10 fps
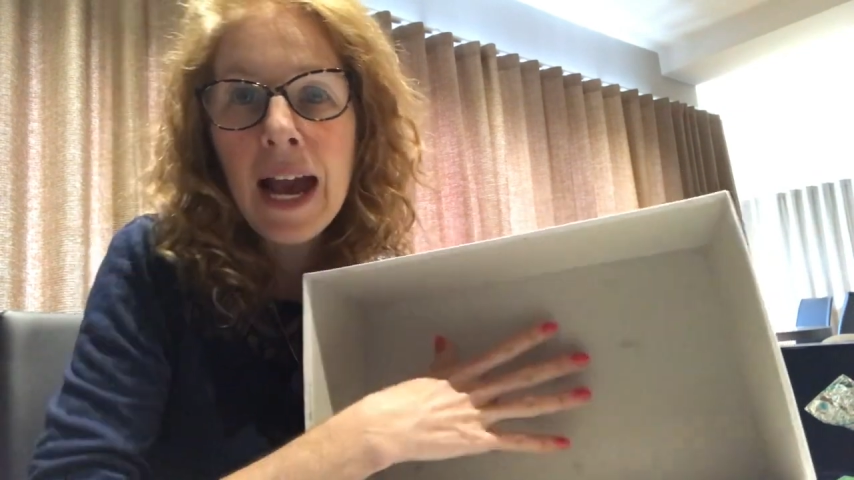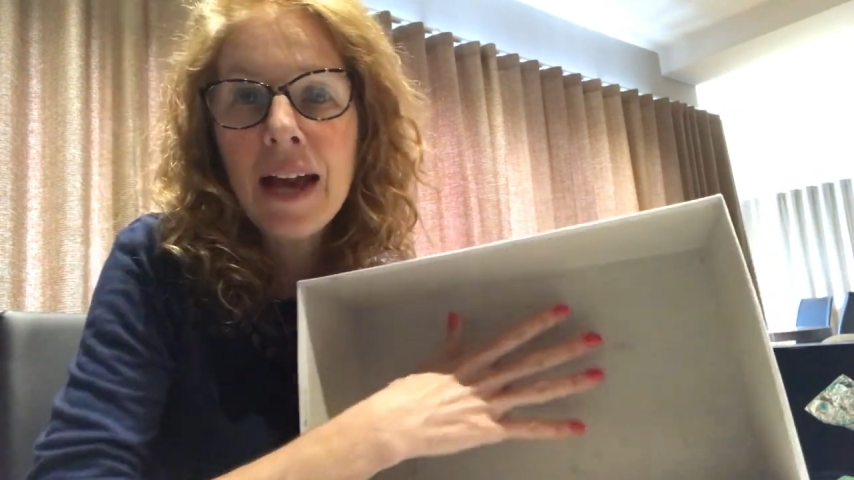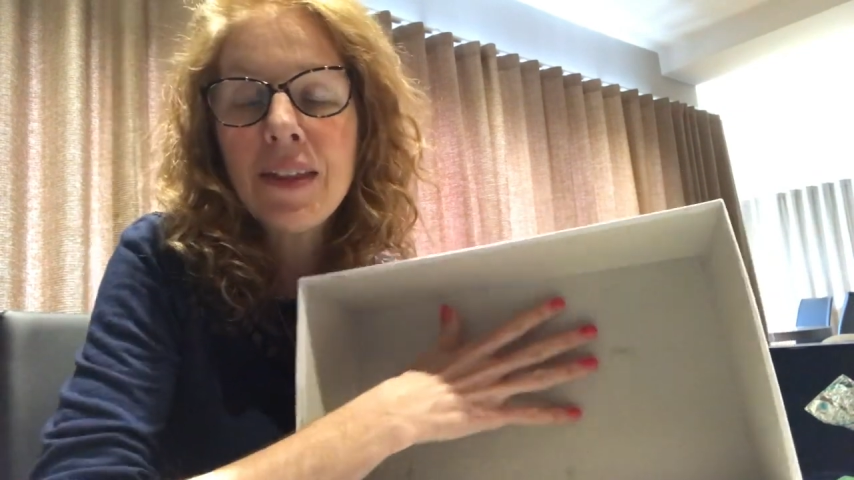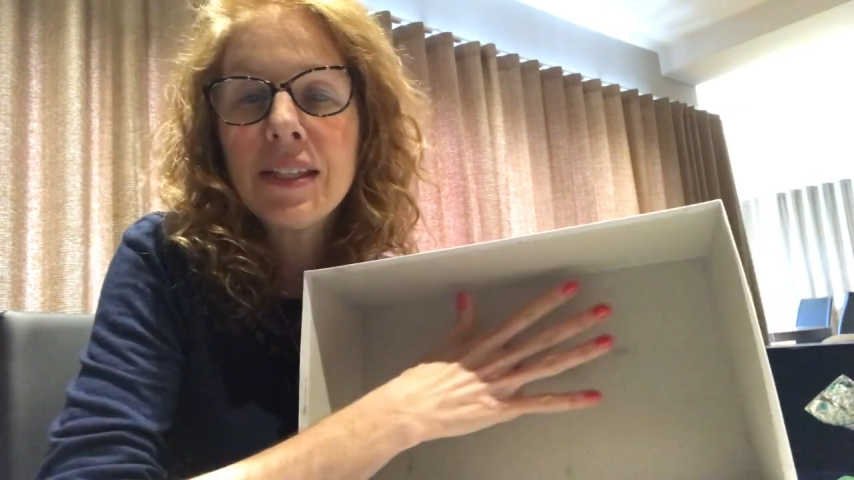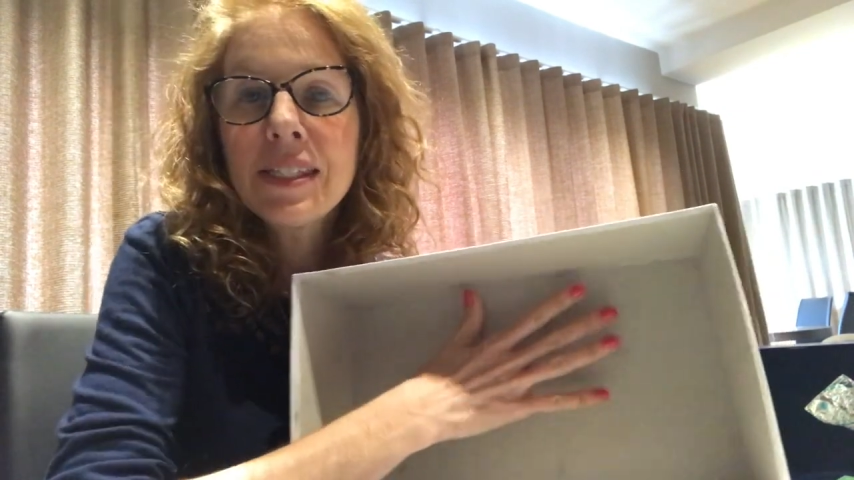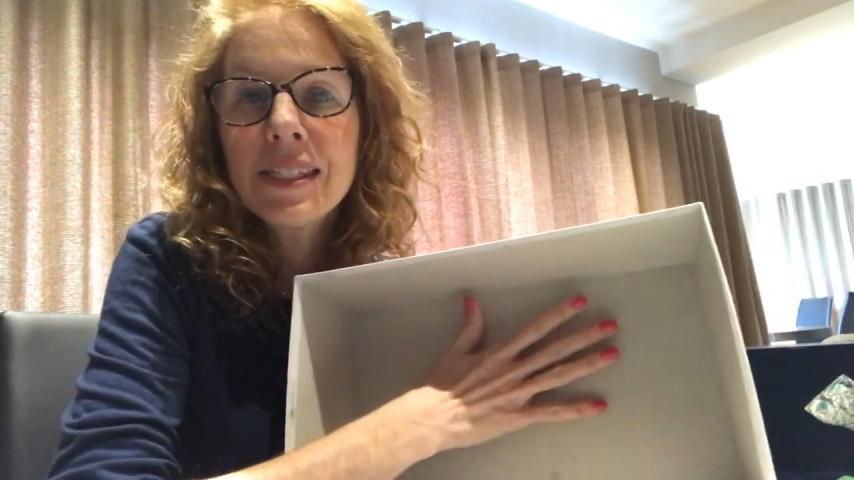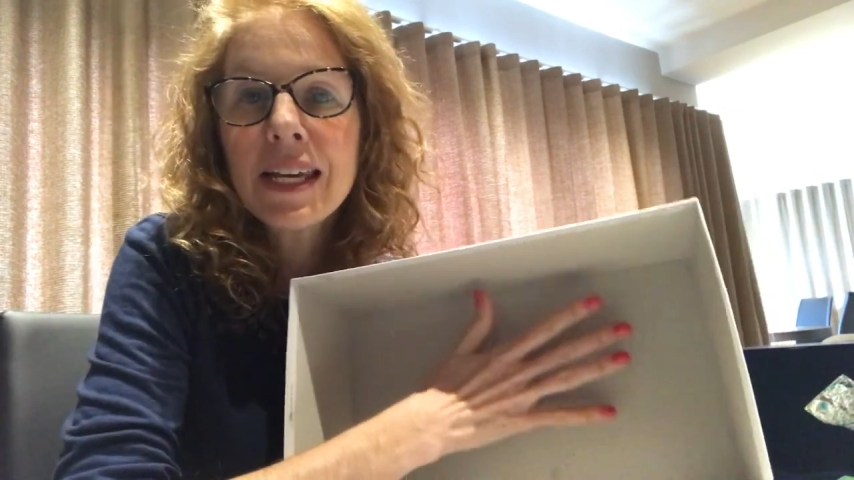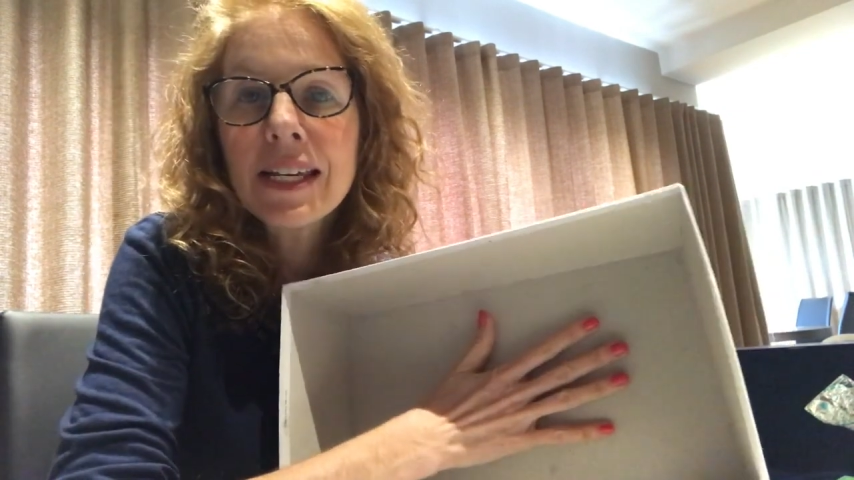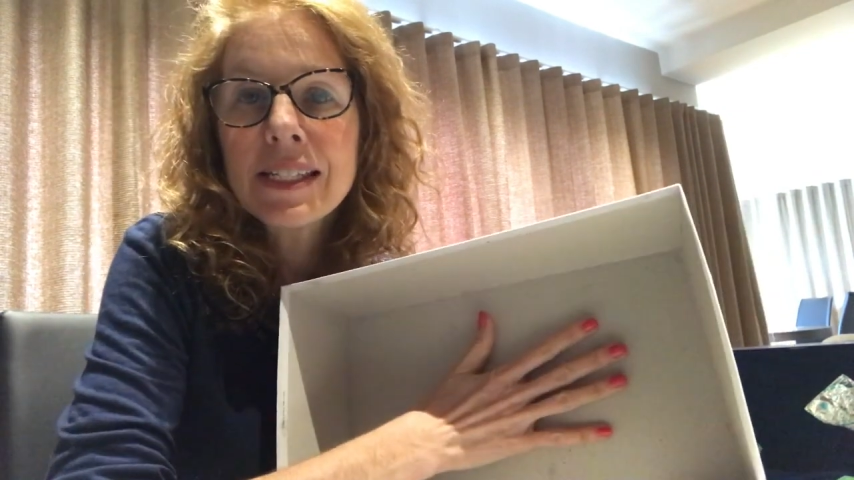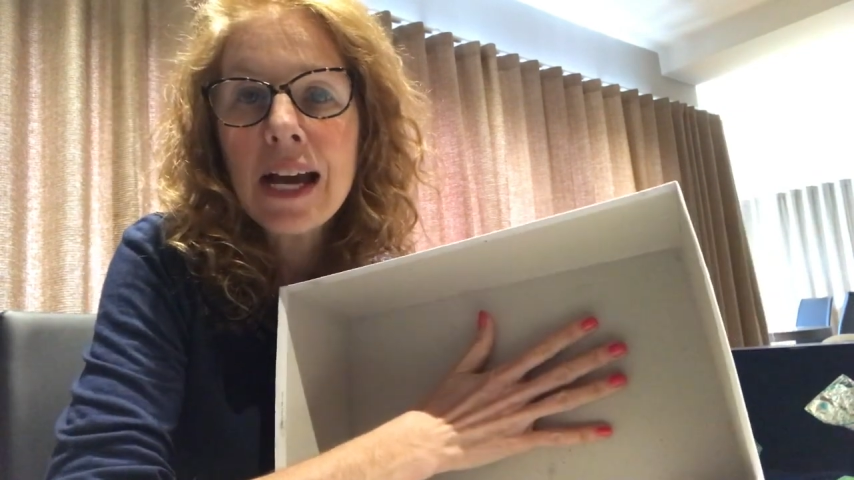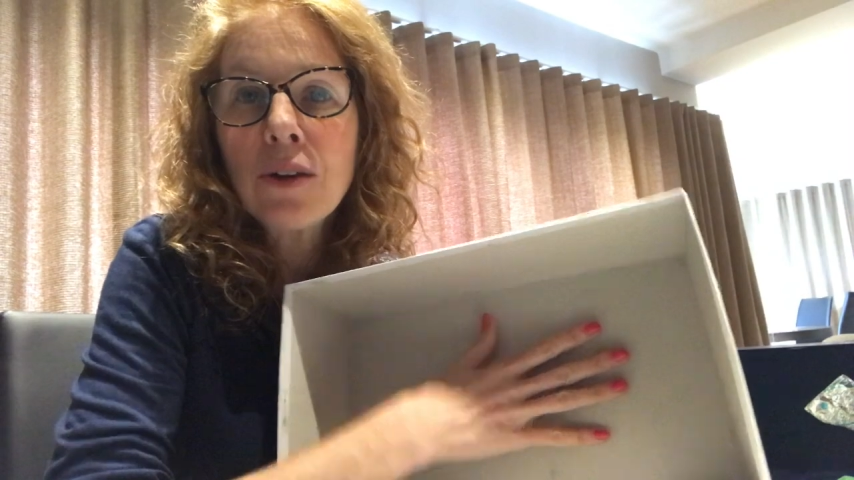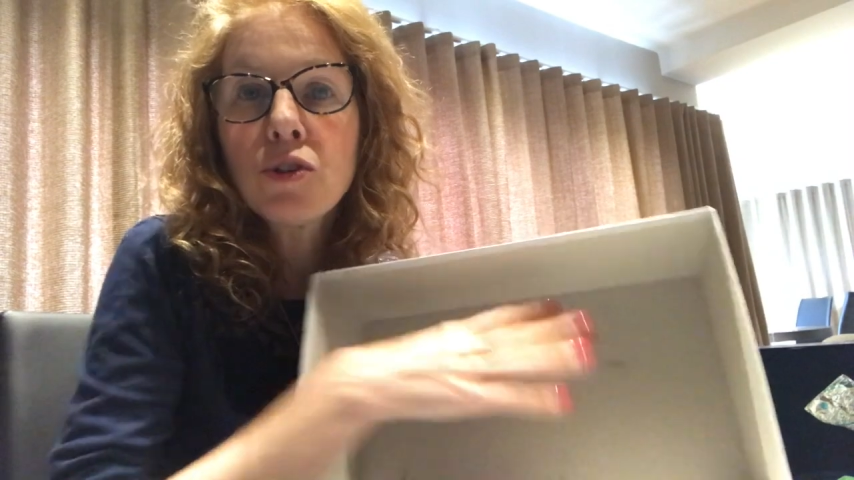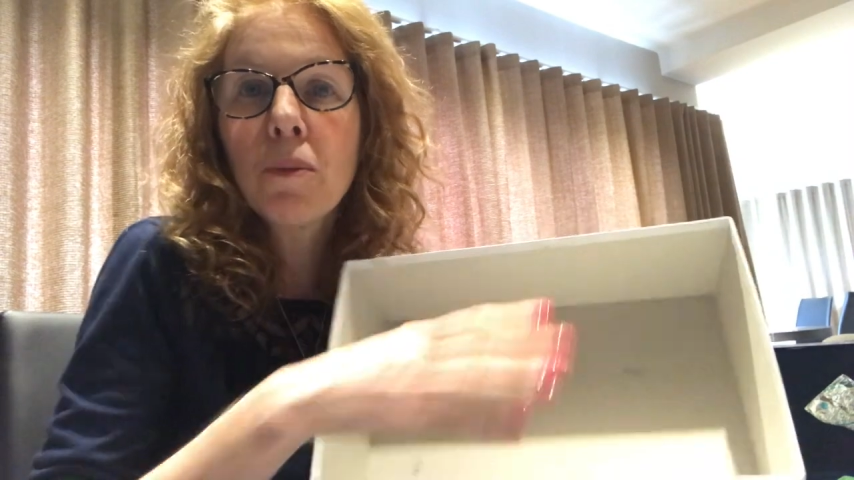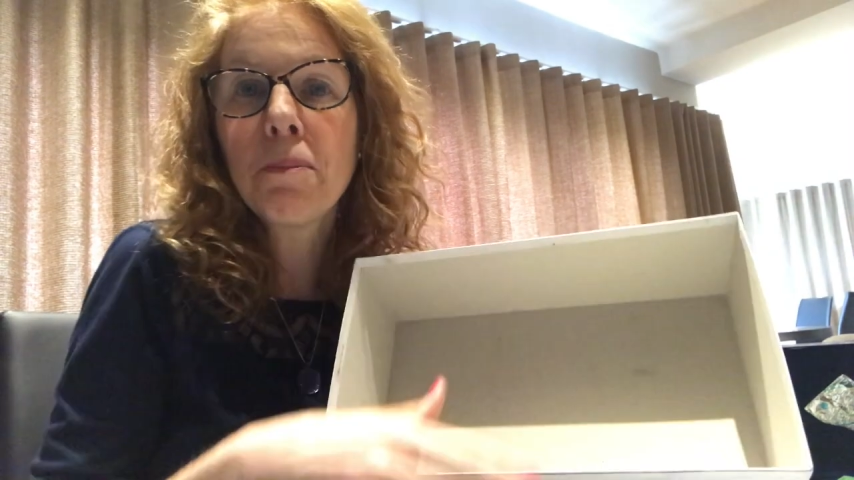and then stick down your